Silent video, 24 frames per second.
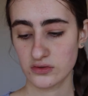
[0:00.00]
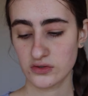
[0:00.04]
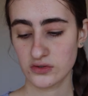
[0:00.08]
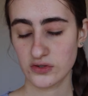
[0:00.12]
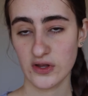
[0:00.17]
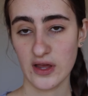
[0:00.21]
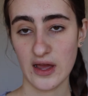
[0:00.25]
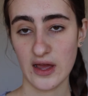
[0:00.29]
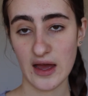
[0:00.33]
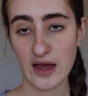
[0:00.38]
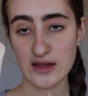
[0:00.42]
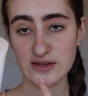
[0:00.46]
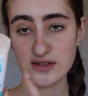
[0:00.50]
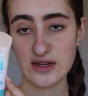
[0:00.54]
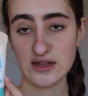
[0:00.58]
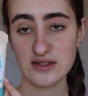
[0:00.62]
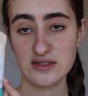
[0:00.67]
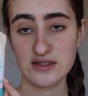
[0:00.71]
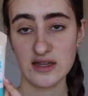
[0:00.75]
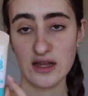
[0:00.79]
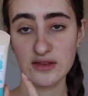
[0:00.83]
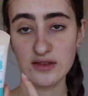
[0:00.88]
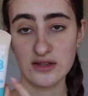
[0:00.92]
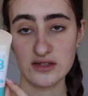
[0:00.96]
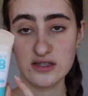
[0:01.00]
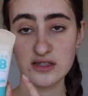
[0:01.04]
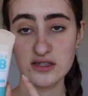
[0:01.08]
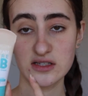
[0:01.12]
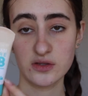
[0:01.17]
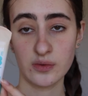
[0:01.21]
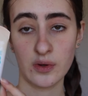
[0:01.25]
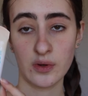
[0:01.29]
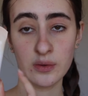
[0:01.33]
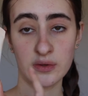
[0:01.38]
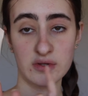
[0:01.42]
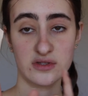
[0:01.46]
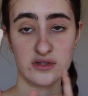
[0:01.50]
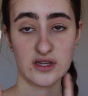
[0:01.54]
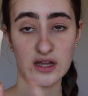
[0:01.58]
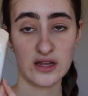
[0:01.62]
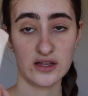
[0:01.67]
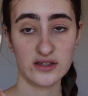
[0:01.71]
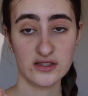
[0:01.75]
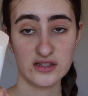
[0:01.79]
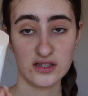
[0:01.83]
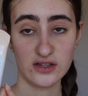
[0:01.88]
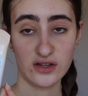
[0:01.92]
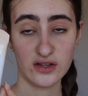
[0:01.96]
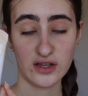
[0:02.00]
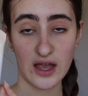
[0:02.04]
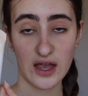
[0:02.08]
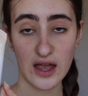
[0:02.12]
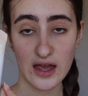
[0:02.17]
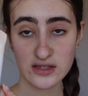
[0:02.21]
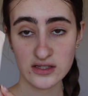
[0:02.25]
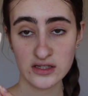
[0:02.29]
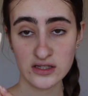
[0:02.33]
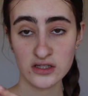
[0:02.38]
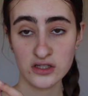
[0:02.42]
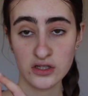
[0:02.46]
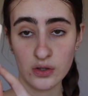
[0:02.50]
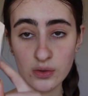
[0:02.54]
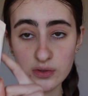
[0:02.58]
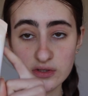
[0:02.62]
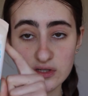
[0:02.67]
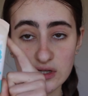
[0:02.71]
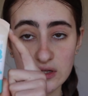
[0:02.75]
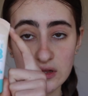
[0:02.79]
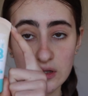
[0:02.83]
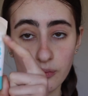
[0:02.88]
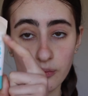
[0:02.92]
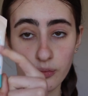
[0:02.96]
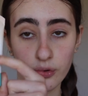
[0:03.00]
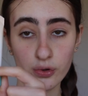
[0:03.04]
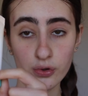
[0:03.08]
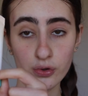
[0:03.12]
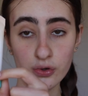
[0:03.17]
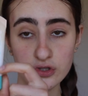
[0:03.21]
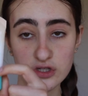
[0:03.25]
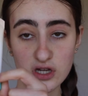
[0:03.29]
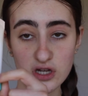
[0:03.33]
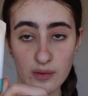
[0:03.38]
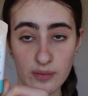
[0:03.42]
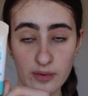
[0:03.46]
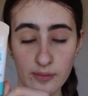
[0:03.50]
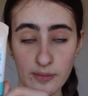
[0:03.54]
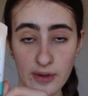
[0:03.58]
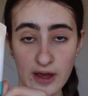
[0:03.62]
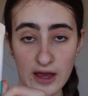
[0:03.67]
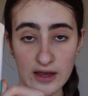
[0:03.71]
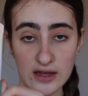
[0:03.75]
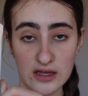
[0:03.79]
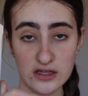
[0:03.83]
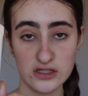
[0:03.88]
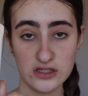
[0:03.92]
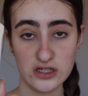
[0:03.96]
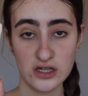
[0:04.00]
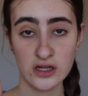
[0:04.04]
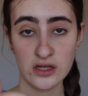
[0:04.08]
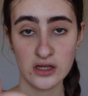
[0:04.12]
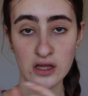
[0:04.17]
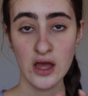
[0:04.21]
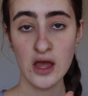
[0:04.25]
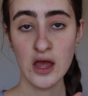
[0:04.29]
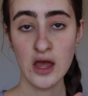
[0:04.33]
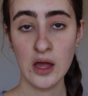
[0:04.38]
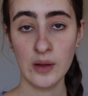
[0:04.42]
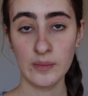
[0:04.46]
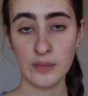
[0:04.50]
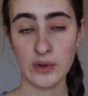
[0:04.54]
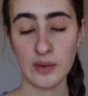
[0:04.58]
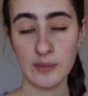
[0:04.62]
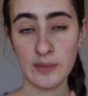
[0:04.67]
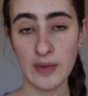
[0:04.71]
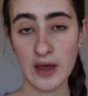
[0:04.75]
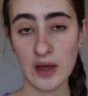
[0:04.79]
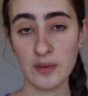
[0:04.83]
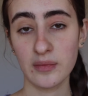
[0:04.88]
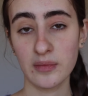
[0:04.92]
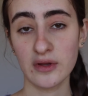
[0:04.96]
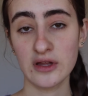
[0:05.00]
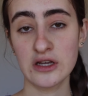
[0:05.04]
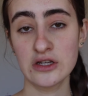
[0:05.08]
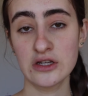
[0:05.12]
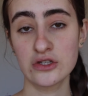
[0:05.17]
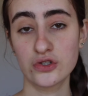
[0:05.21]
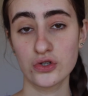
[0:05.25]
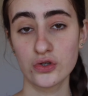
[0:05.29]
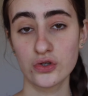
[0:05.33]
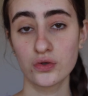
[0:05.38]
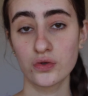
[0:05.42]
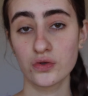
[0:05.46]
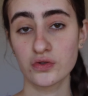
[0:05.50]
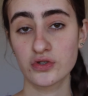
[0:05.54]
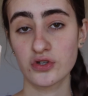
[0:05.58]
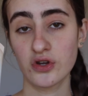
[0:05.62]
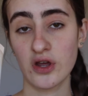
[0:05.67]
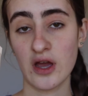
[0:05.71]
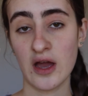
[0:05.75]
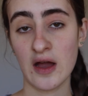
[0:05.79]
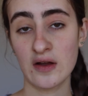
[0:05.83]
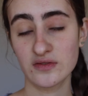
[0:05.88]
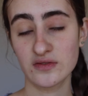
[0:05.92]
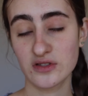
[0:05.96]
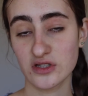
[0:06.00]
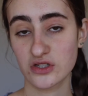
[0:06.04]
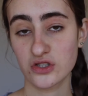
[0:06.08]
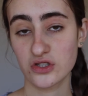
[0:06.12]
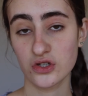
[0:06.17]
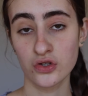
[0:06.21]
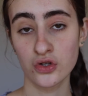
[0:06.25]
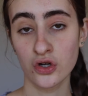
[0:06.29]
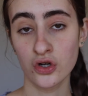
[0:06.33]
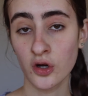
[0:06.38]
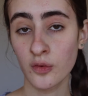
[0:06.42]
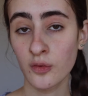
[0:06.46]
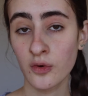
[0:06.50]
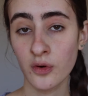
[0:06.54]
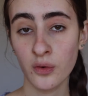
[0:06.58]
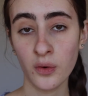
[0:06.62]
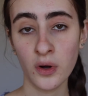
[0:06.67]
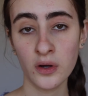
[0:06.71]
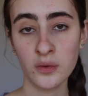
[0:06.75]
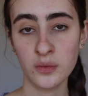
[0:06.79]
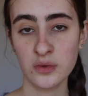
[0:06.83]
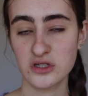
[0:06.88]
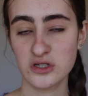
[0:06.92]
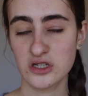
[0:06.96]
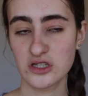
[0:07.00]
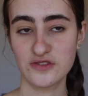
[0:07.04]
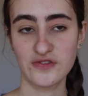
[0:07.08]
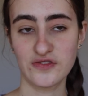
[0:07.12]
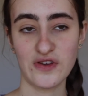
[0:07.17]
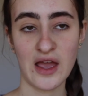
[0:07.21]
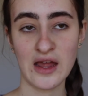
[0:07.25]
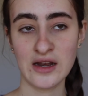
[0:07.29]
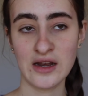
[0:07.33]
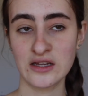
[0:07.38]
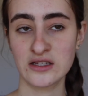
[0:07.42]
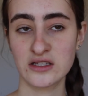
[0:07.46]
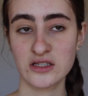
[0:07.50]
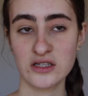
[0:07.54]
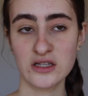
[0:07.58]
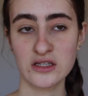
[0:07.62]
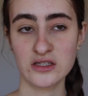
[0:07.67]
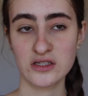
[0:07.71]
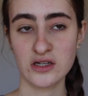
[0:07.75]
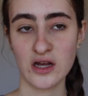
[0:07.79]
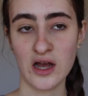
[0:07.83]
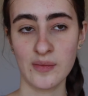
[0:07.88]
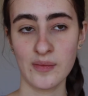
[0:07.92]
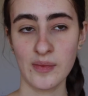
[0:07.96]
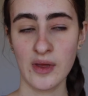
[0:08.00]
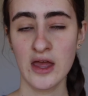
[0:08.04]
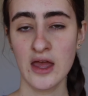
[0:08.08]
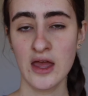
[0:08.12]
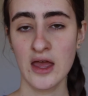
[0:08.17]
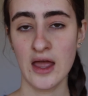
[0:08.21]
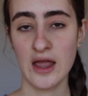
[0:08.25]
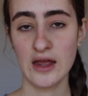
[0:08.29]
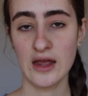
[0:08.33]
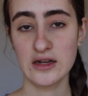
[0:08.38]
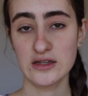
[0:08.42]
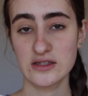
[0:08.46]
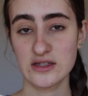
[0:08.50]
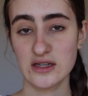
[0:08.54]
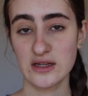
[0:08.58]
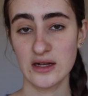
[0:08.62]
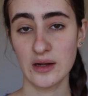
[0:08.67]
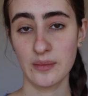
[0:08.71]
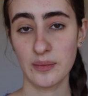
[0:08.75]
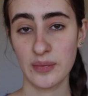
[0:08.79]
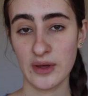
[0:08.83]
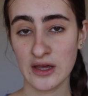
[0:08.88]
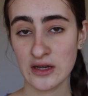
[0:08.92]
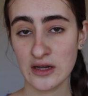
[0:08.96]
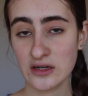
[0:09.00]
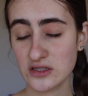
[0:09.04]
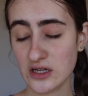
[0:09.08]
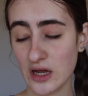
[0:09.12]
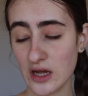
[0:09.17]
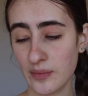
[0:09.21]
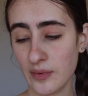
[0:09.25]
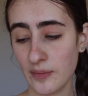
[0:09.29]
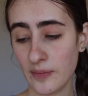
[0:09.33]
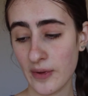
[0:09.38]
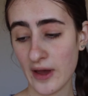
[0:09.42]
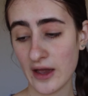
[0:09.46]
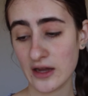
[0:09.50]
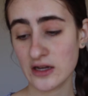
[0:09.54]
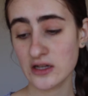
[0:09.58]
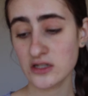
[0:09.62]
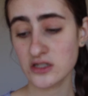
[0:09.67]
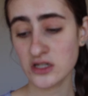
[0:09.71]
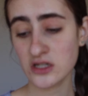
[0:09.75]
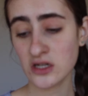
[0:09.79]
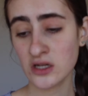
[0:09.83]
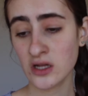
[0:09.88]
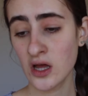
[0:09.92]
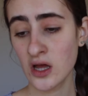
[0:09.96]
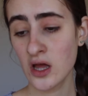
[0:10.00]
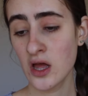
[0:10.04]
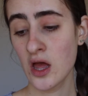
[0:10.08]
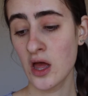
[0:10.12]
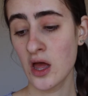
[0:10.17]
So yeah, as I said, this is the one with salicylic acid, so it's in the blue type of packaging, but Maybelline do also have just a normal one, which is for any skin type, and is in a pink type of packaging.